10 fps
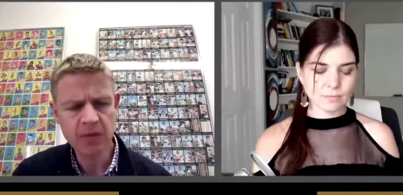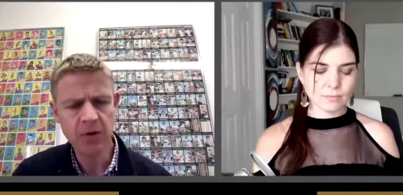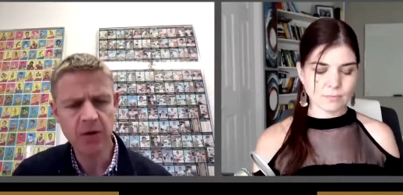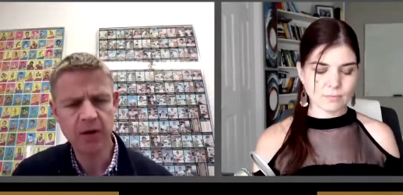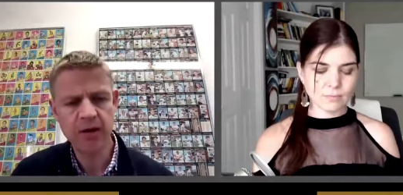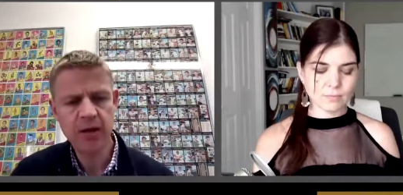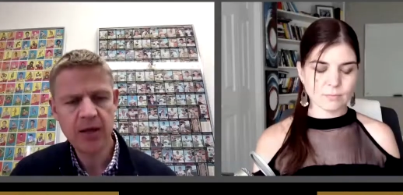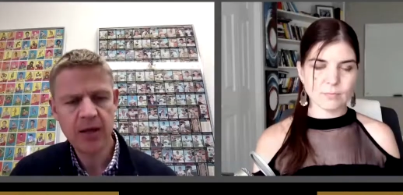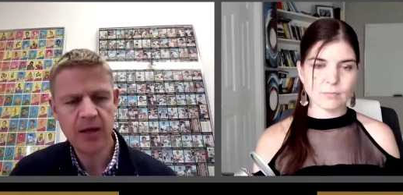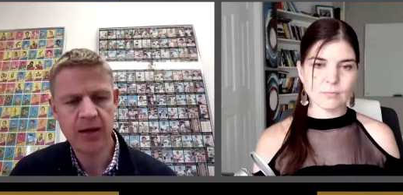Speaker 1: them on.
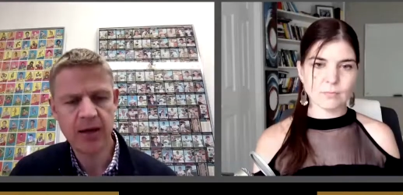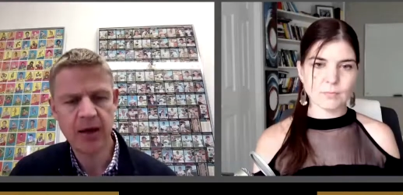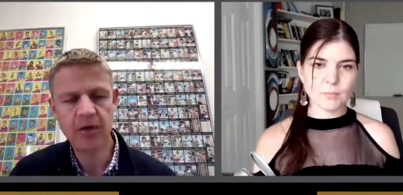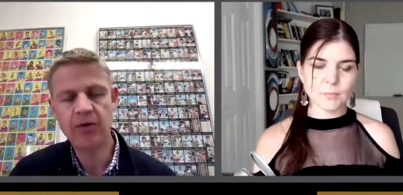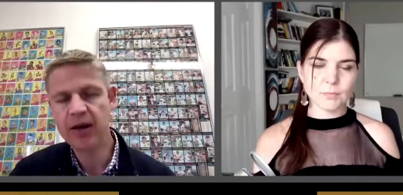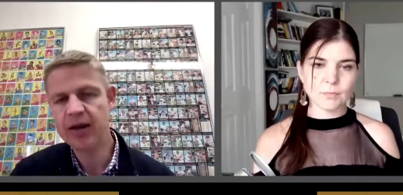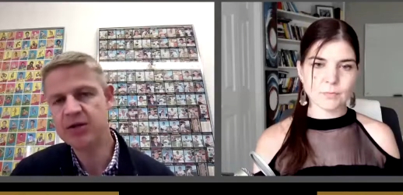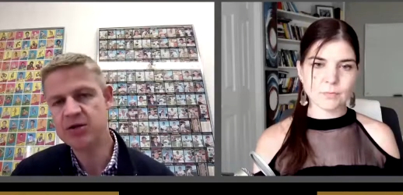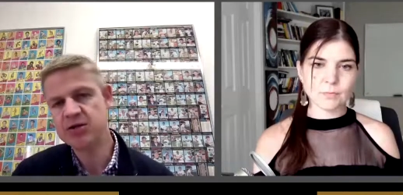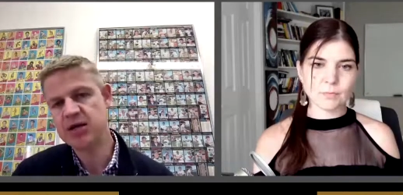Uh, I really like
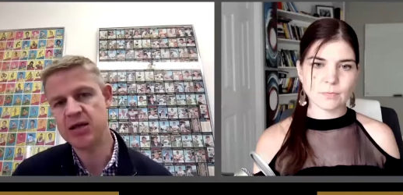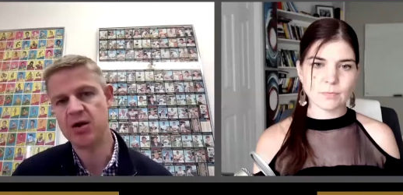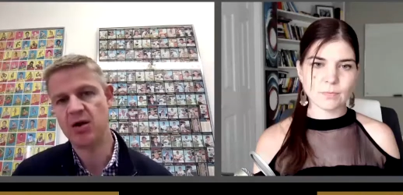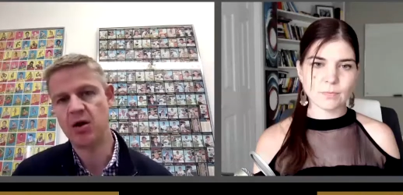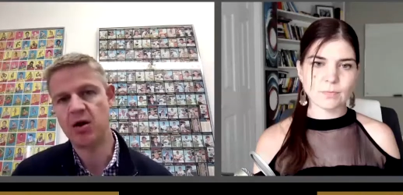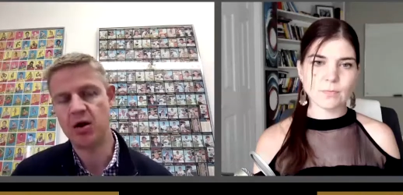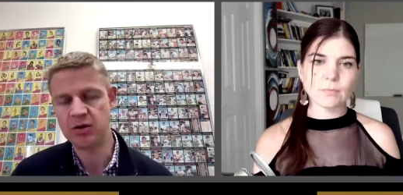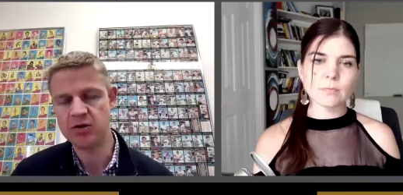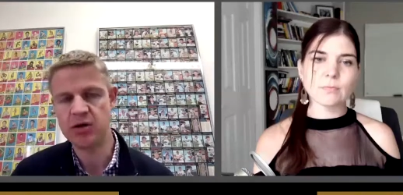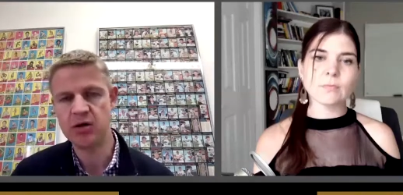to understand their
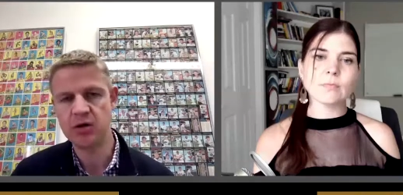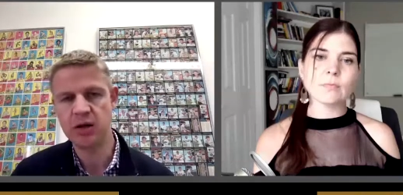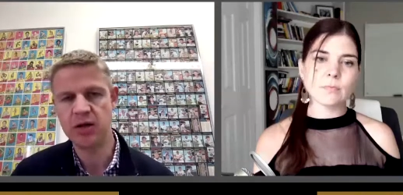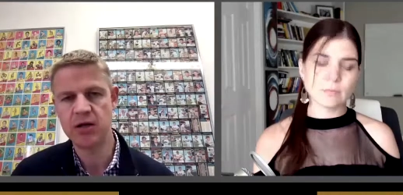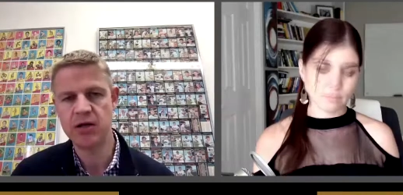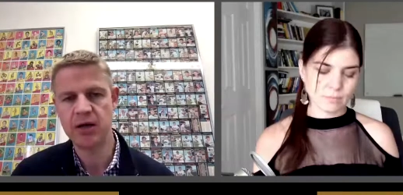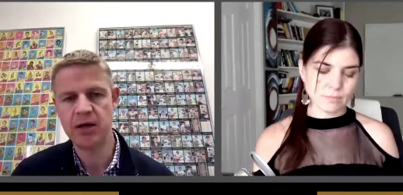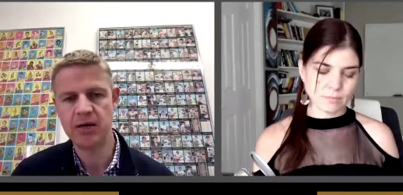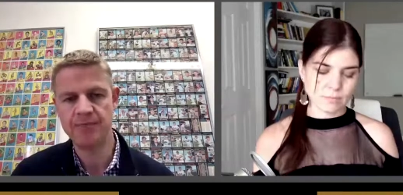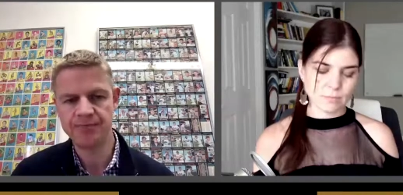culture and
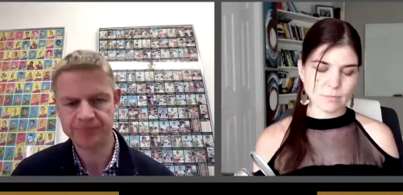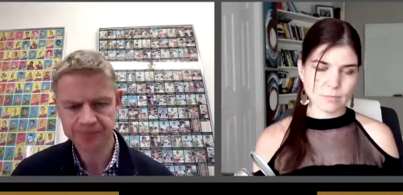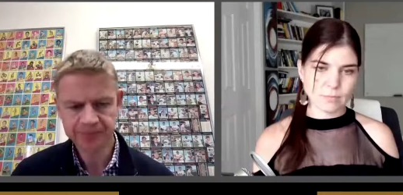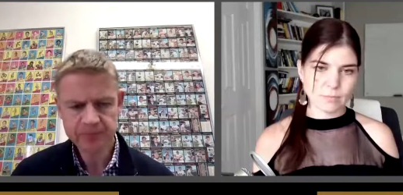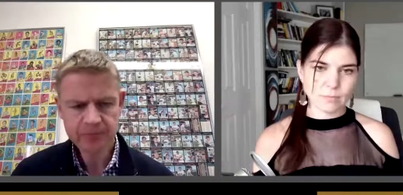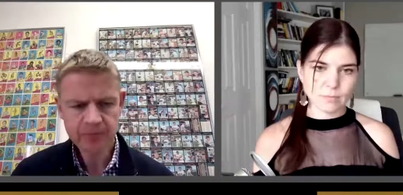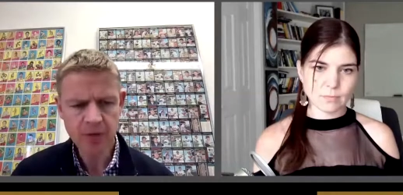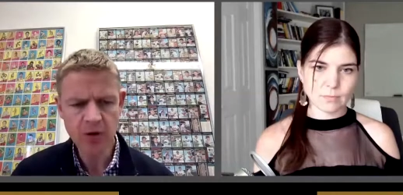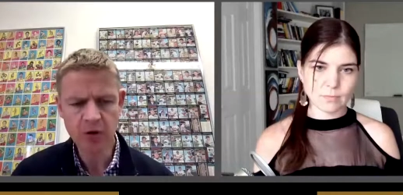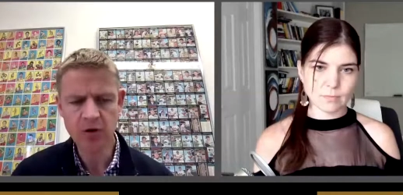um,
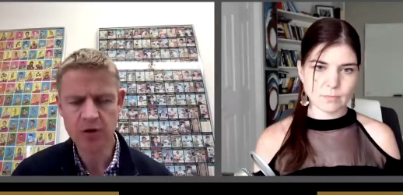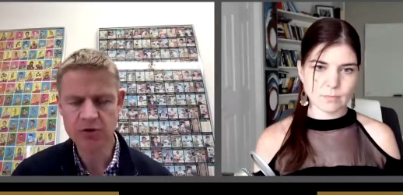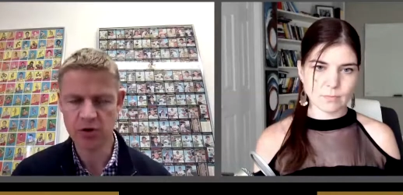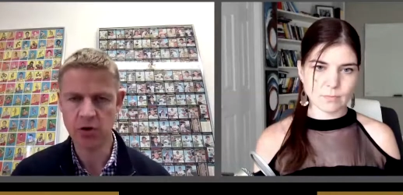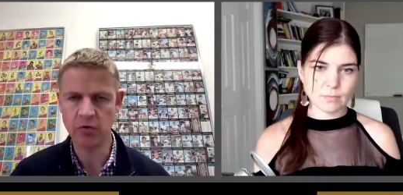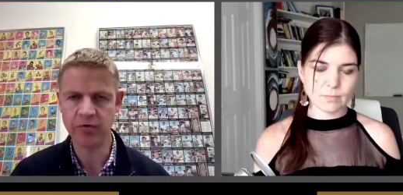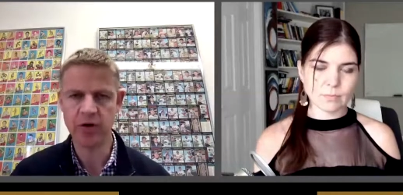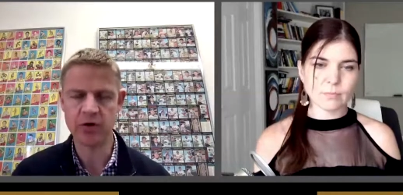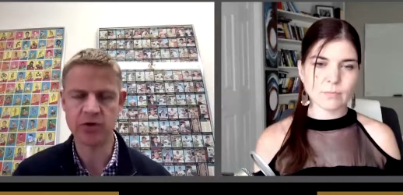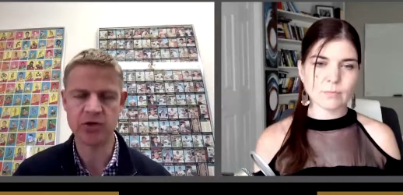who their sort of
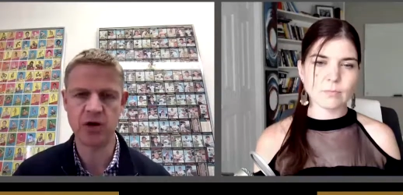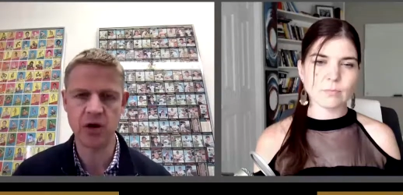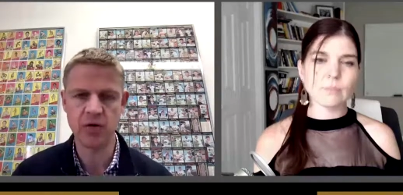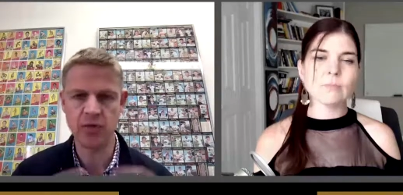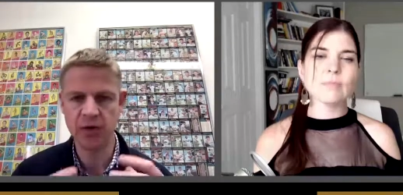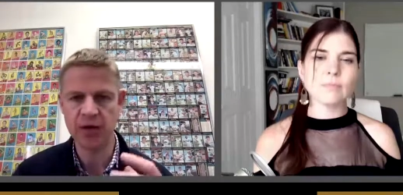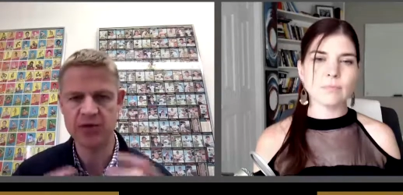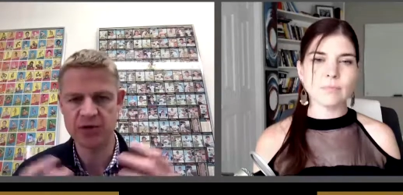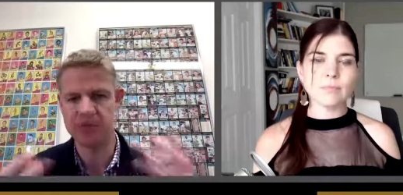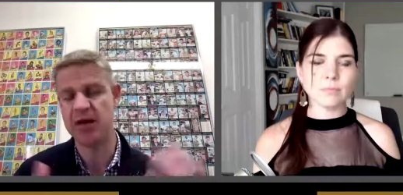co-founders are and, and
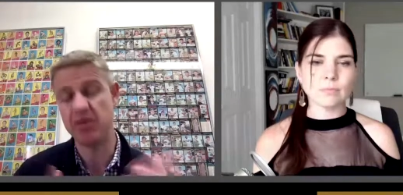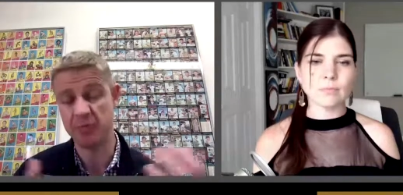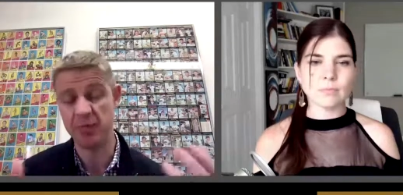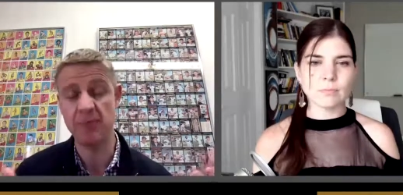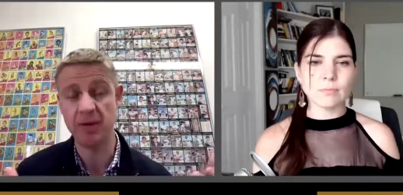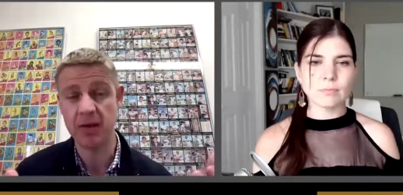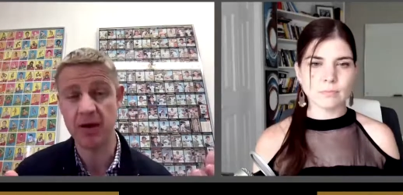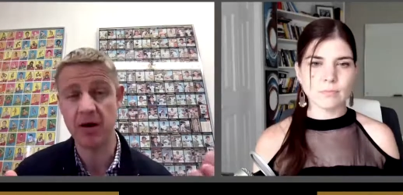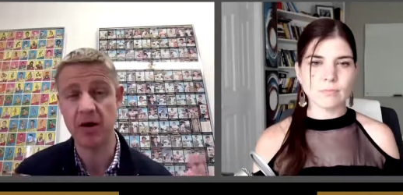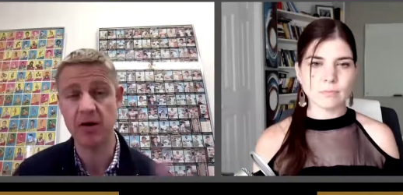the sort of type of people
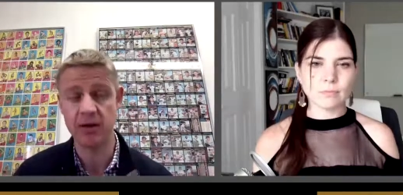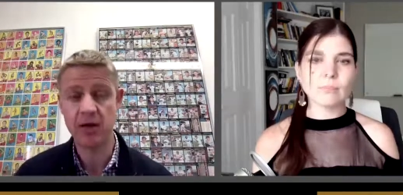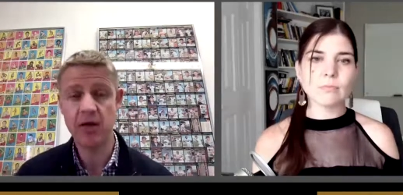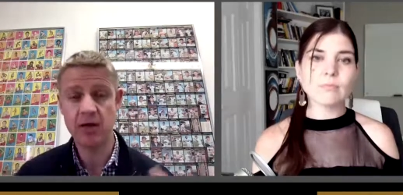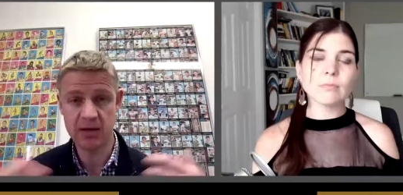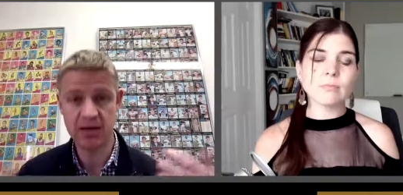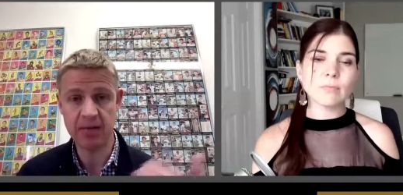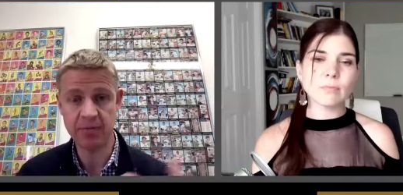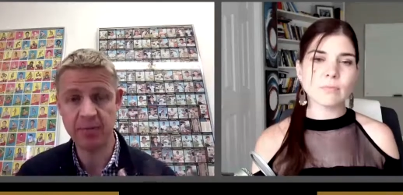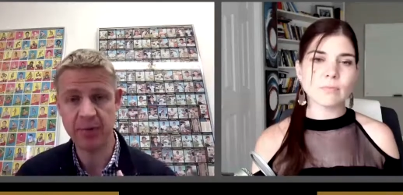they are and the
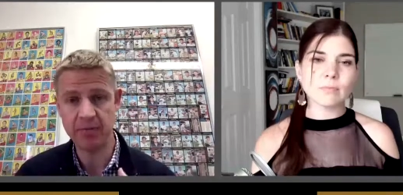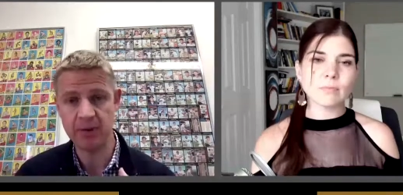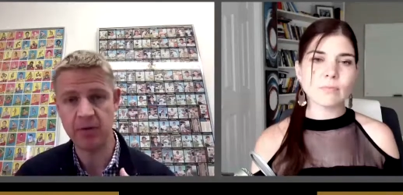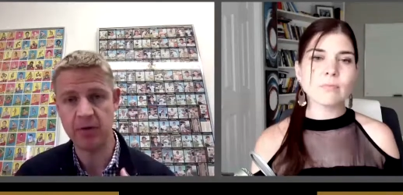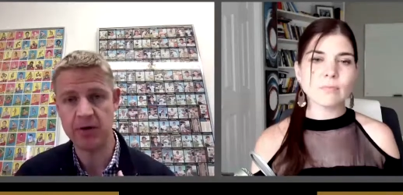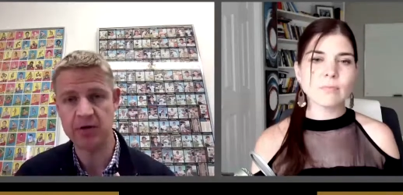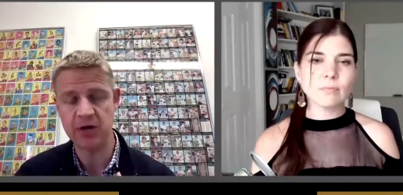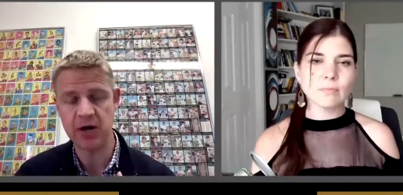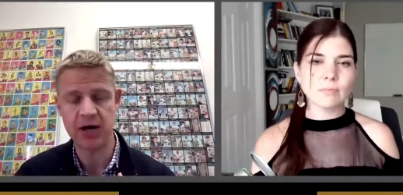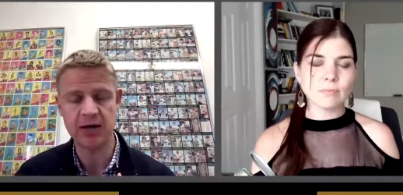type of the people they want to
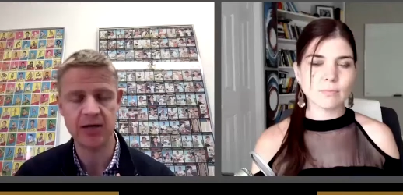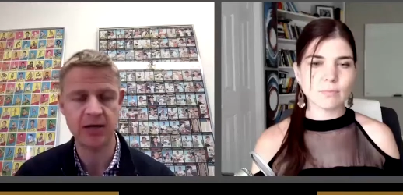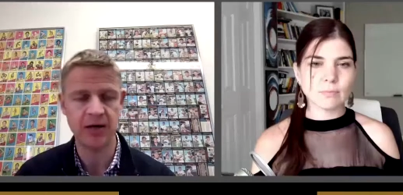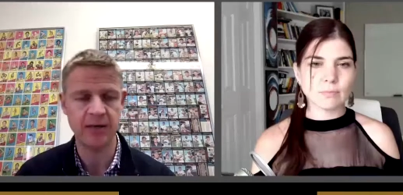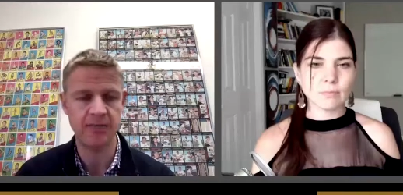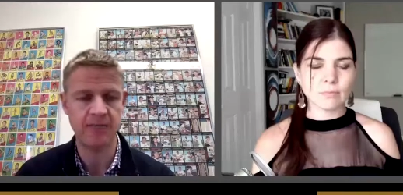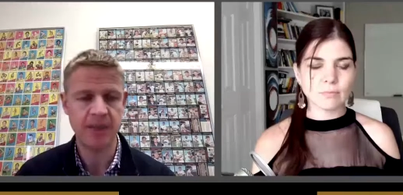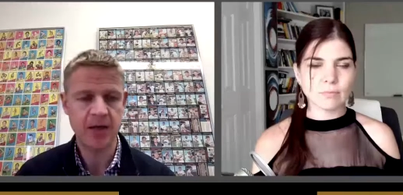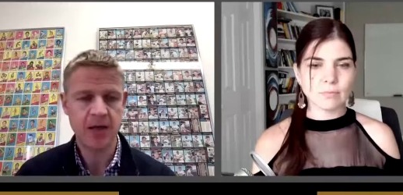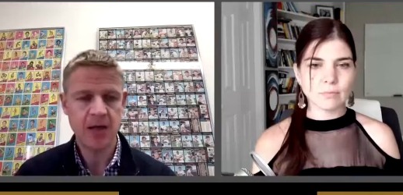attract. Um,
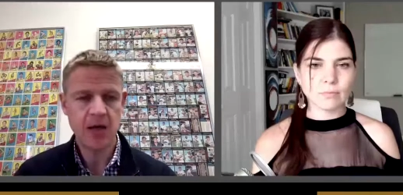